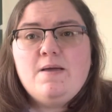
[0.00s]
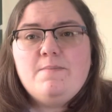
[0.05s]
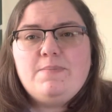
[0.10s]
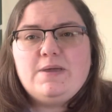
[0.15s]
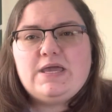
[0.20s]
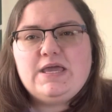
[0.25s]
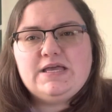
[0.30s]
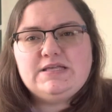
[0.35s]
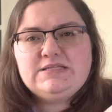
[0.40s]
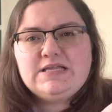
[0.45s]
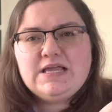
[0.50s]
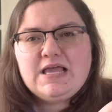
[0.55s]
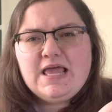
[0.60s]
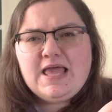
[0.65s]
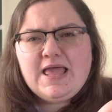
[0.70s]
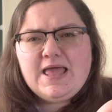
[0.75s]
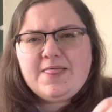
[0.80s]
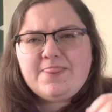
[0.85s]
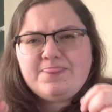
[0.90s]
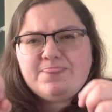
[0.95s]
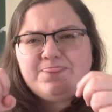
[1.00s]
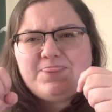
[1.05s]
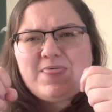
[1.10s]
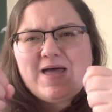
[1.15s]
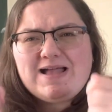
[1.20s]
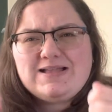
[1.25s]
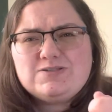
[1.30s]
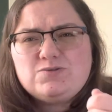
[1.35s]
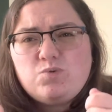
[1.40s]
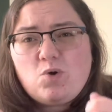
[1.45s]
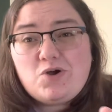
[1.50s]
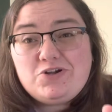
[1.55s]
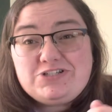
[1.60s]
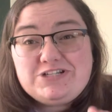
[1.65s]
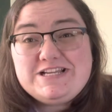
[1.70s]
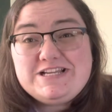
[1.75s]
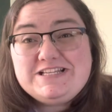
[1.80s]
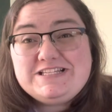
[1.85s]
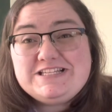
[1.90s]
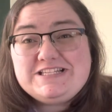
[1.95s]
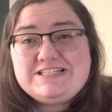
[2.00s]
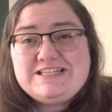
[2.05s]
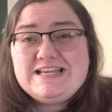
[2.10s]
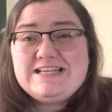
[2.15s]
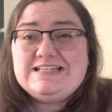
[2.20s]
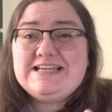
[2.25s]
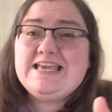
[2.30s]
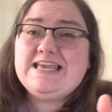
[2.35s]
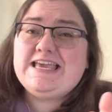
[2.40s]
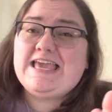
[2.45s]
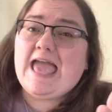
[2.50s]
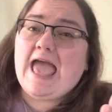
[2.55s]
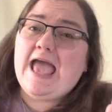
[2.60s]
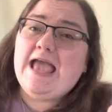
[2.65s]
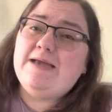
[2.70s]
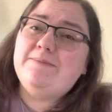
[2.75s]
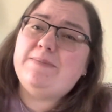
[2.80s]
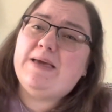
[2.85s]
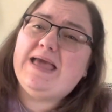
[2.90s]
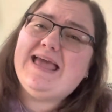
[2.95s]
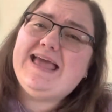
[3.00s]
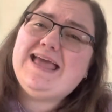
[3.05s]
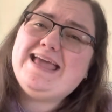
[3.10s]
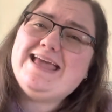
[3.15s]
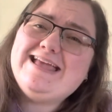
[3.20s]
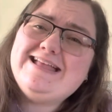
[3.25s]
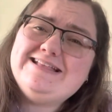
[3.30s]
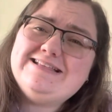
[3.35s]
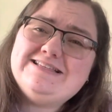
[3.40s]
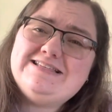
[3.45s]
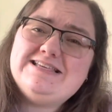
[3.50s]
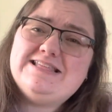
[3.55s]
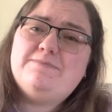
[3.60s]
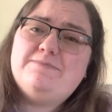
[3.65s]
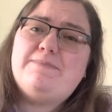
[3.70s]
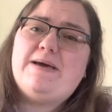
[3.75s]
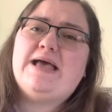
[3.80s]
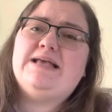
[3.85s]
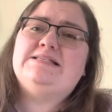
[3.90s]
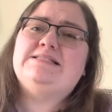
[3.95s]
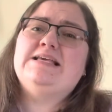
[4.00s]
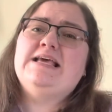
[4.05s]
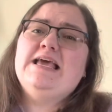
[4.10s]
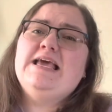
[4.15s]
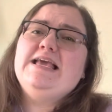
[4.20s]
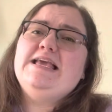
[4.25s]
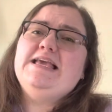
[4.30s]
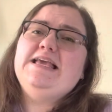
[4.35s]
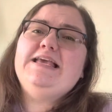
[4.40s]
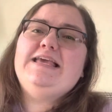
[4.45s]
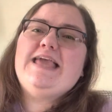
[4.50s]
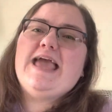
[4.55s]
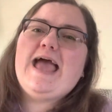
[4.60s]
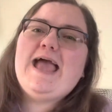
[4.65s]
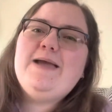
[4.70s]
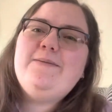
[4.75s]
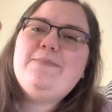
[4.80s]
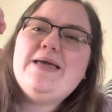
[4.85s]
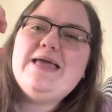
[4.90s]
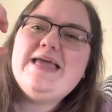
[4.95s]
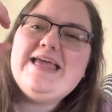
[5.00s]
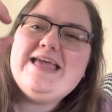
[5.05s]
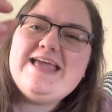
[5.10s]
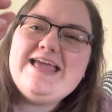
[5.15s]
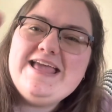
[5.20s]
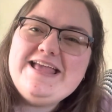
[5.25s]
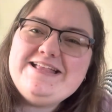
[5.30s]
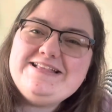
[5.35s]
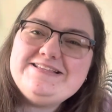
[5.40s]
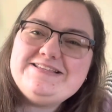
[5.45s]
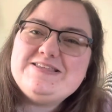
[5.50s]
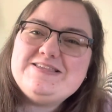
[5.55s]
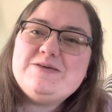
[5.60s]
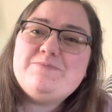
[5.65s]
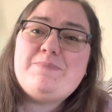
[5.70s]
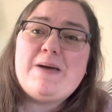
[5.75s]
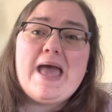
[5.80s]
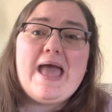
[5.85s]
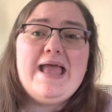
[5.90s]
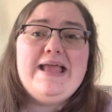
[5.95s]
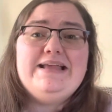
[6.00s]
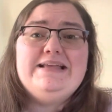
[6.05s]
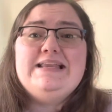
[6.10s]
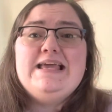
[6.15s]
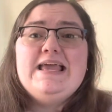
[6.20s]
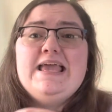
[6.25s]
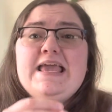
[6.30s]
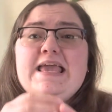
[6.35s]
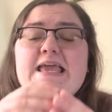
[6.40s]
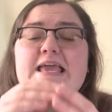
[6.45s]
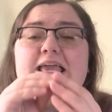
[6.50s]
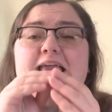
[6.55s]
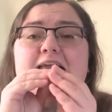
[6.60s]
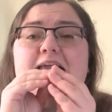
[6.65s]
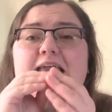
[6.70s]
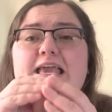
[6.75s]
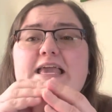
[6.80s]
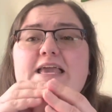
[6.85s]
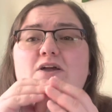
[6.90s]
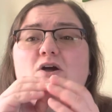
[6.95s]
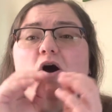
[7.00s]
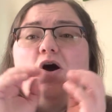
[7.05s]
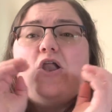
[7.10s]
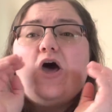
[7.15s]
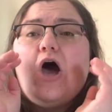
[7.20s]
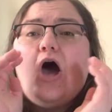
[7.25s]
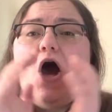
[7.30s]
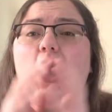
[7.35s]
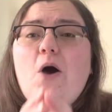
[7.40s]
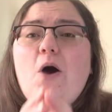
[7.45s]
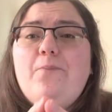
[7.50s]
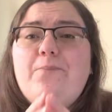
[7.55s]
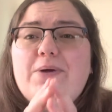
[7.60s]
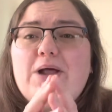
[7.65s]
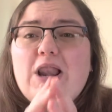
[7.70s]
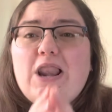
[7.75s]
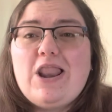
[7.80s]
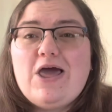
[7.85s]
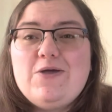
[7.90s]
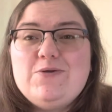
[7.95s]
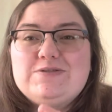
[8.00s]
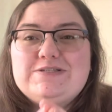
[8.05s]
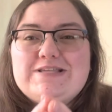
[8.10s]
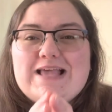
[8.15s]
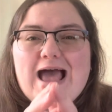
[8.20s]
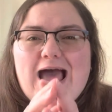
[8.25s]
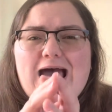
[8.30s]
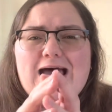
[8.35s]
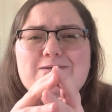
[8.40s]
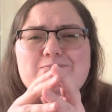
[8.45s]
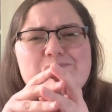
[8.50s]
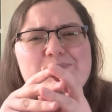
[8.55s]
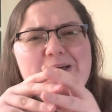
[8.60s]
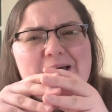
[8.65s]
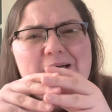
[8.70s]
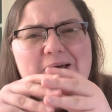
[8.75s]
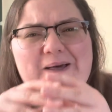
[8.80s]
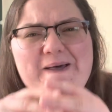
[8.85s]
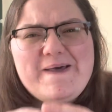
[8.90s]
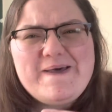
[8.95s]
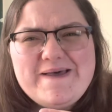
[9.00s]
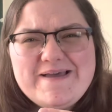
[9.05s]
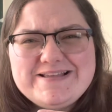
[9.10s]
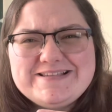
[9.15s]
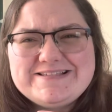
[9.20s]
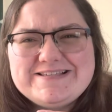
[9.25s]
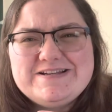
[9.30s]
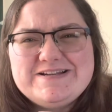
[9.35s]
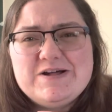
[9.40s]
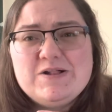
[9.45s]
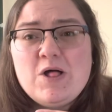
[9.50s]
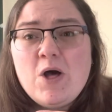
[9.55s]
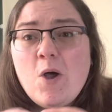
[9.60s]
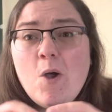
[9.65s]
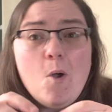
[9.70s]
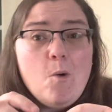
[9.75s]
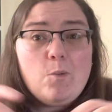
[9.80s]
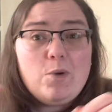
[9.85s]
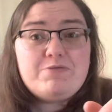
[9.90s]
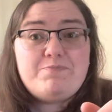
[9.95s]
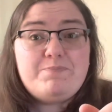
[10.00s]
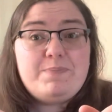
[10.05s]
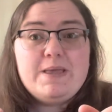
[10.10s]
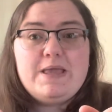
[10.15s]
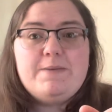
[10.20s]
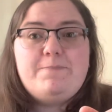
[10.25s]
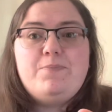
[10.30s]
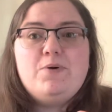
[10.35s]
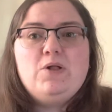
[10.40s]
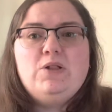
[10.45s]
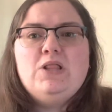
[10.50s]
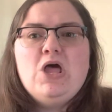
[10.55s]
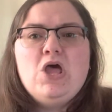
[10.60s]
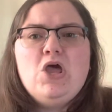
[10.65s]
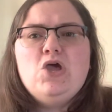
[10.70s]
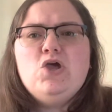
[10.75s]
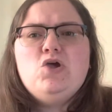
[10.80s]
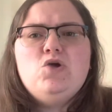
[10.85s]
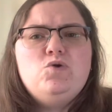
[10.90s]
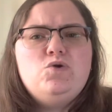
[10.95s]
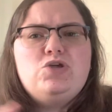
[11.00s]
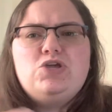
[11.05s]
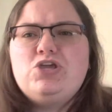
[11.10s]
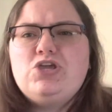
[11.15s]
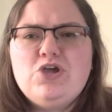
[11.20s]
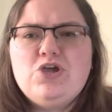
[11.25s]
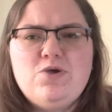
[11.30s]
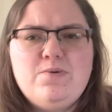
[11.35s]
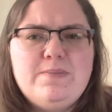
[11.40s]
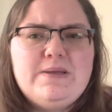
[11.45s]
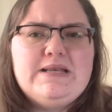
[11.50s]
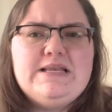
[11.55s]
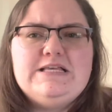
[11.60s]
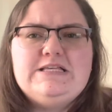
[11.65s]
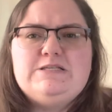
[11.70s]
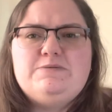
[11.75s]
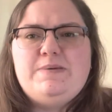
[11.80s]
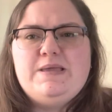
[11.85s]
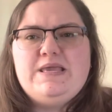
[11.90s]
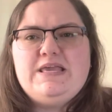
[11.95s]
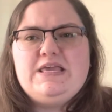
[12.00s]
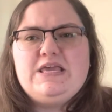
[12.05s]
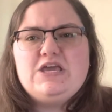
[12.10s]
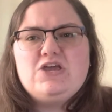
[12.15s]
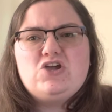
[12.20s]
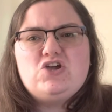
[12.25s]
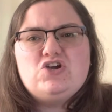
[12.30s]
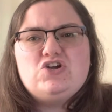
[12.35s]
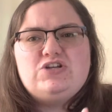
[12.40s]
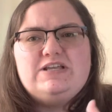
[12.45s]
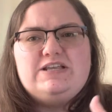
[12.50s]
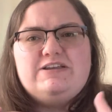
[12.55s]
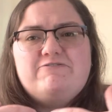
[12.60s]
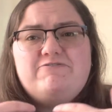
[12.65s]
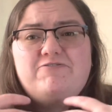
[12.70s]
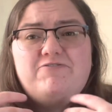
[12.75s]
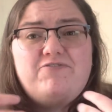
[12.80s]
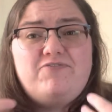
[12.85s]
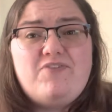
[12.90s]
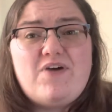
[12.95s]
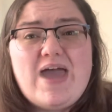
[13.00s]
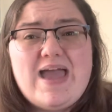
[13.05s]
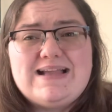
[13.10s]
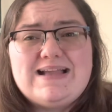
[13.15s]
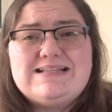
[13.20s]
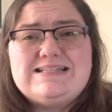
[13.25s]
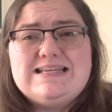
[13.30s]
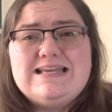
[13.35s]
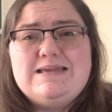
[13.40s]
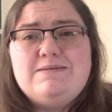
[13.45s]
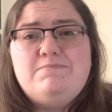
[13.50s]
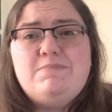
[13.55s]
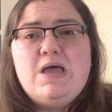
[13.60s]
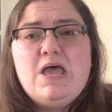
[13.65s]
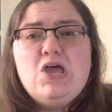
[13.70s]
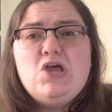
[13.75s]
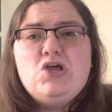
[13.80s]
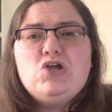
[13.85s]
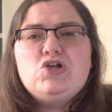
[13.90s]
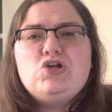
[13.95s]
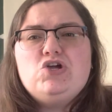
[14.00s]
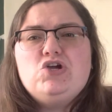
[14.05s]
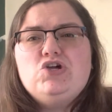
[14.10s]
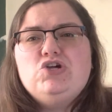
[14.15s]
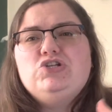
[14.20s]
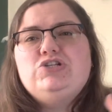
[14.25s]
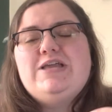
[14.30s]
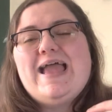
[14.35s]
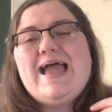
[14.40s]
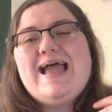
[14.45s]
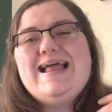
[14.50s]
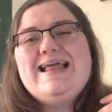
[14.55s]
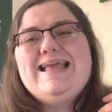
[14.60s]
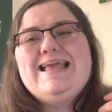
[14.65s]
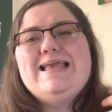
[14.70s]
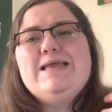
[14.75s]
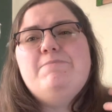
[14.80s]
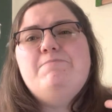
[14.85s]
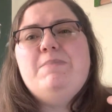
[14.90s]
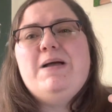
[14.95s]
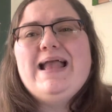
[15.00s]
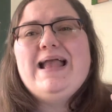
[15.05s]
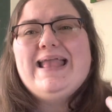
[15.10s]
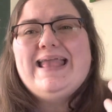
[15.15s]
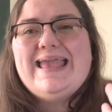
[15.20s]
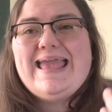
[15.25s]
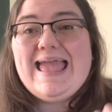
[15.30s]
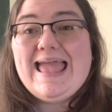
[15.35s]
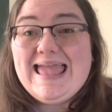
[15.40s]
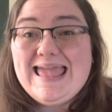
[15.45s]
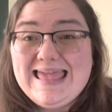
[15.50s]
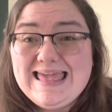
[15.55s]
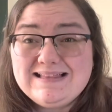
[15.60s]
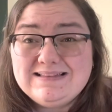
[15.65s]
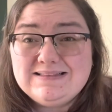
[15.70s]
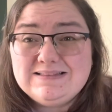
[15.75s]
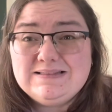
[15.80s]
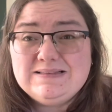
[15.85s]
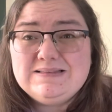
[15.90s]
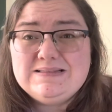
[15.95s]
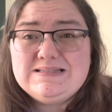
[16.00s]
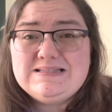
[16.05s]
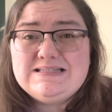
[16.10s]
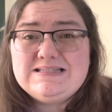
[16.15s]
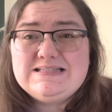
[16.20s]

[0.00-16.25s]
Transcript: Because that's what Jesus did. He came into the mess, he came into the pain. He got up close and personal with people who, humanly speaking, could infect him, could get him killed.